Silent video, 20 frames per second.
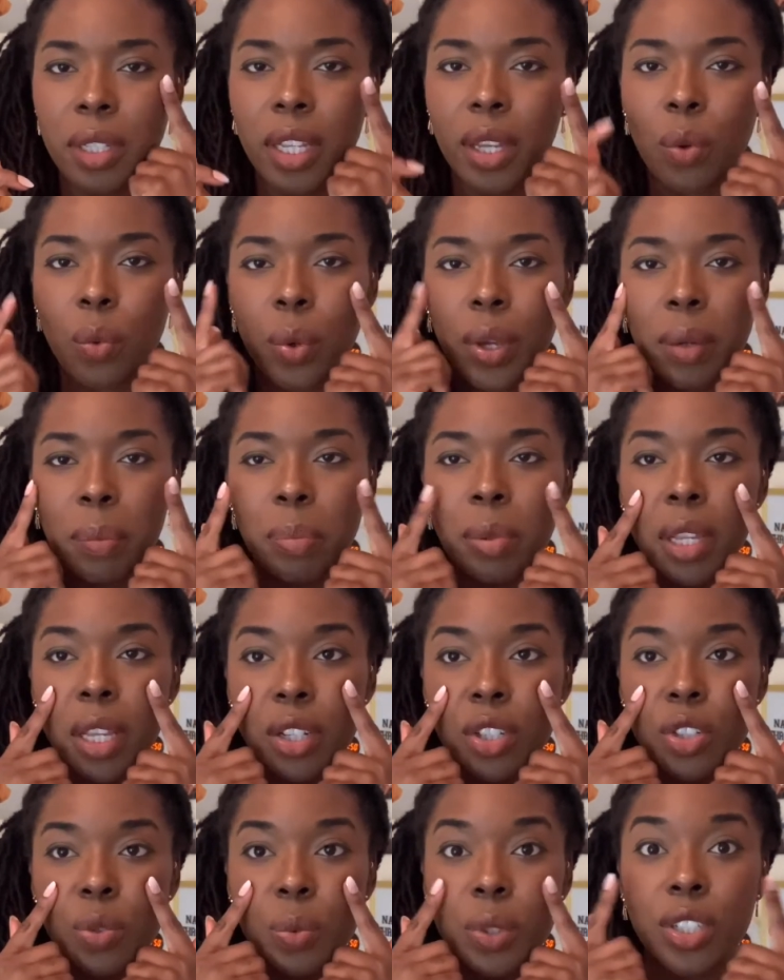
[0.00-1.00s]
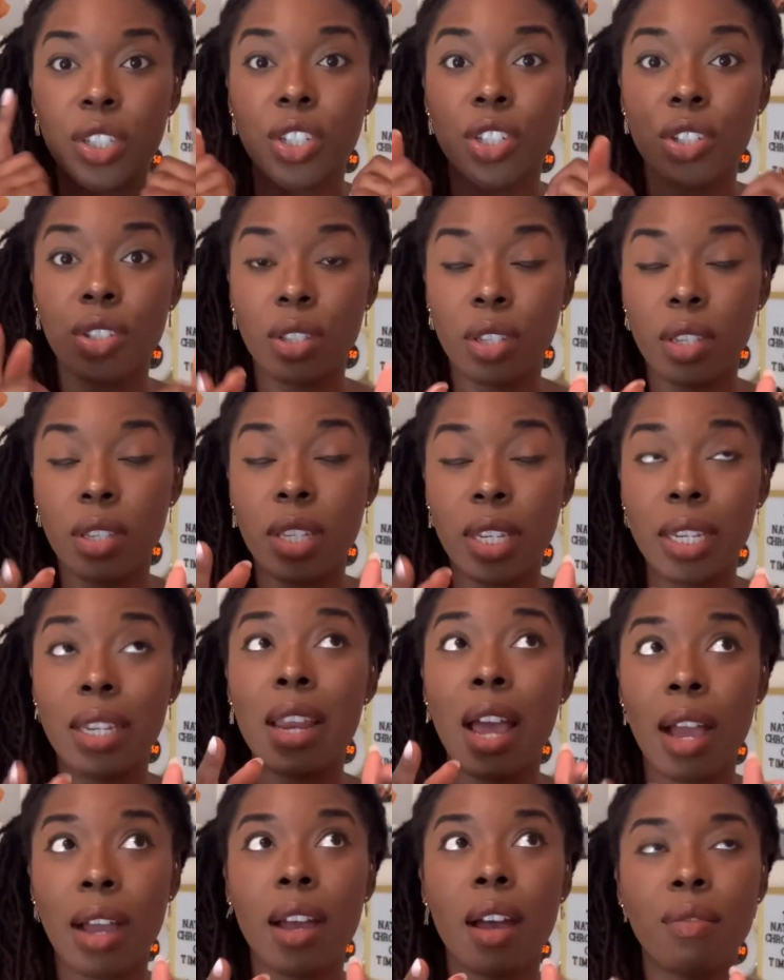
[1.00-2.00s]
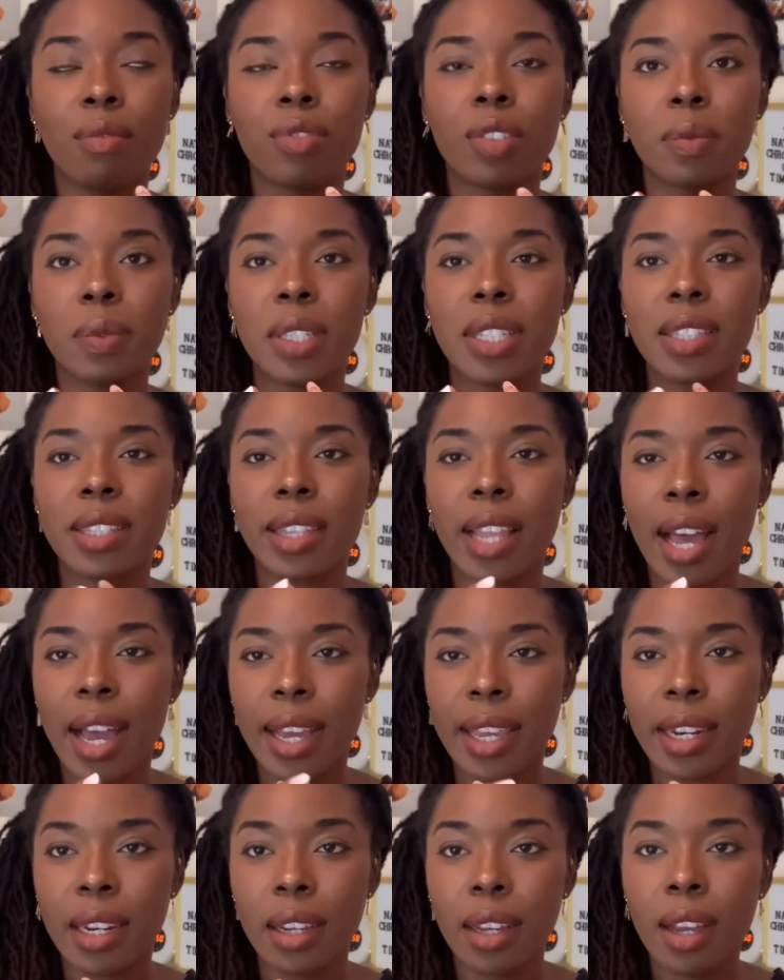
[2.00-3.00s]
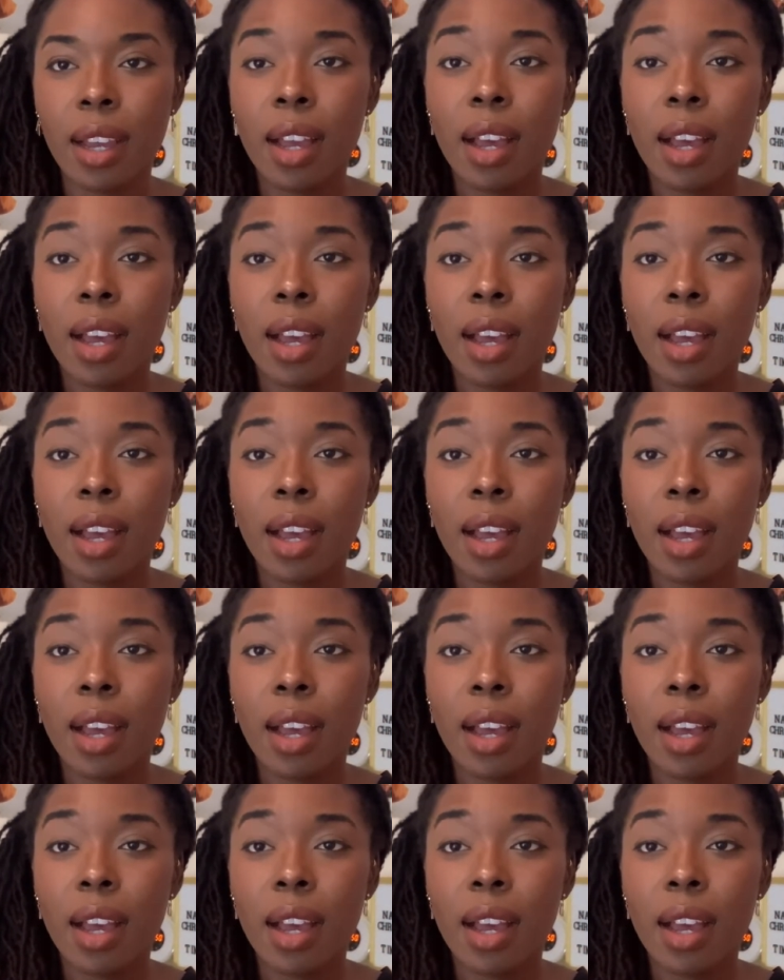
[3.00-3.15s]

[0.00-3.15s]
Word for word: liquid blush, which just did not come from this line.